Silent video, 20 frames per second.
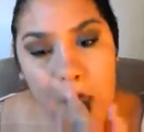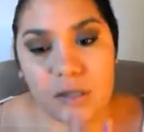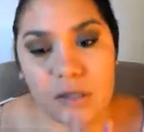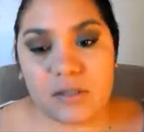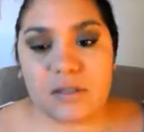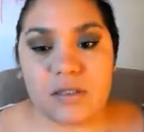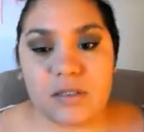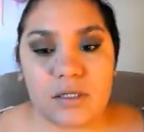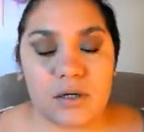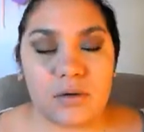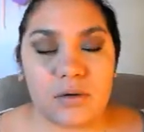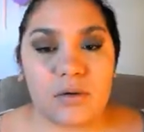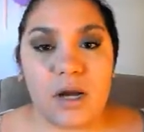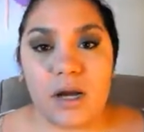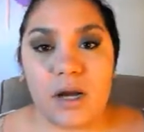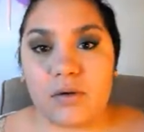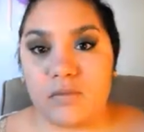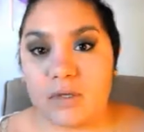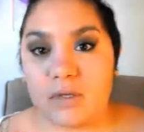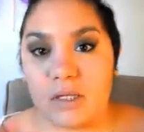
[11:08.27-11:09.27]
So
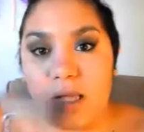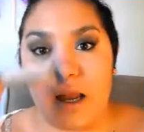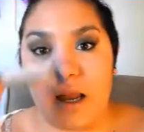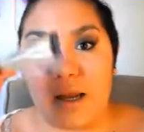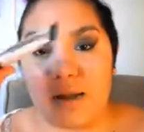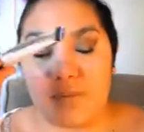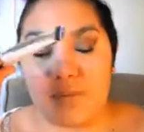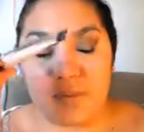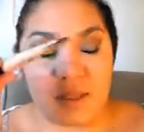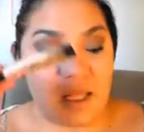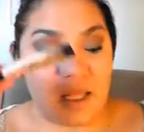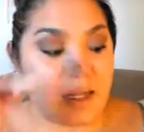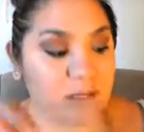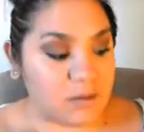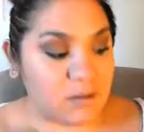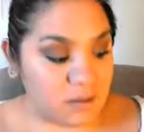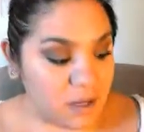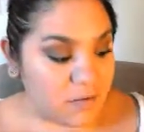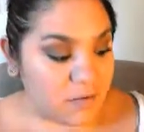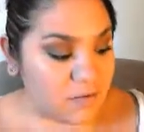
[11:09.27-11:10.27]
I'm like
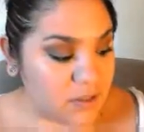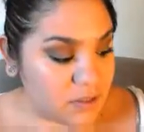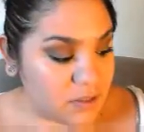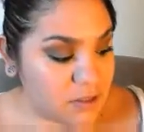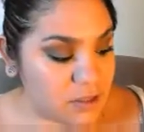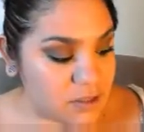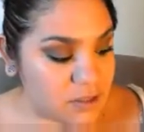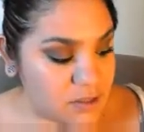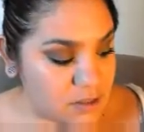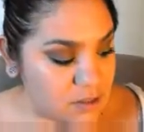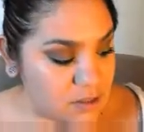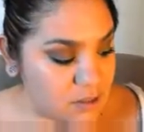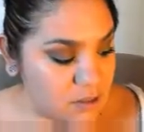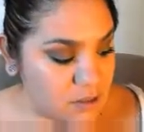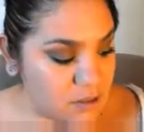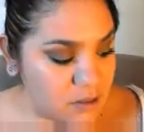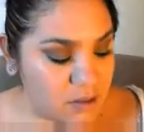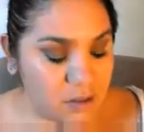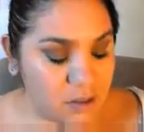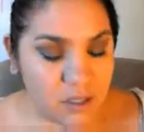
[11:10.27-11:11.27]
loving this
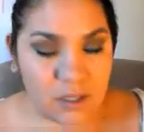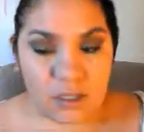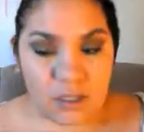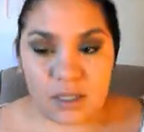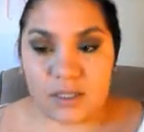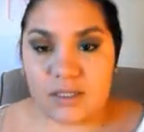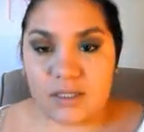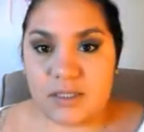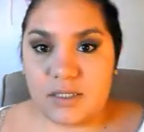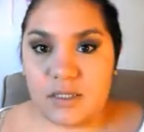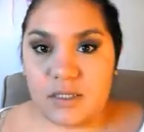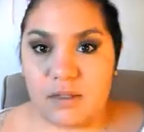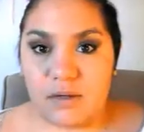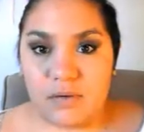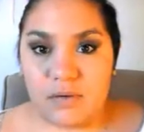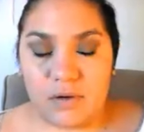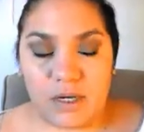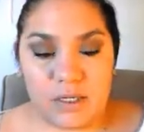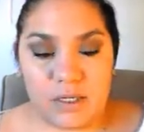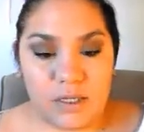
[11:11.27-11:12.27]
concealer
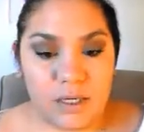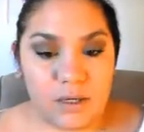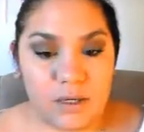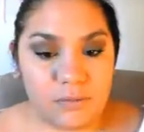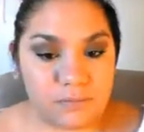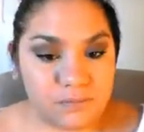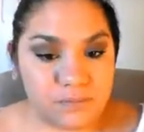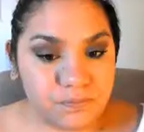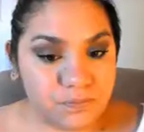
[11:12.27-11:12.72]
right now.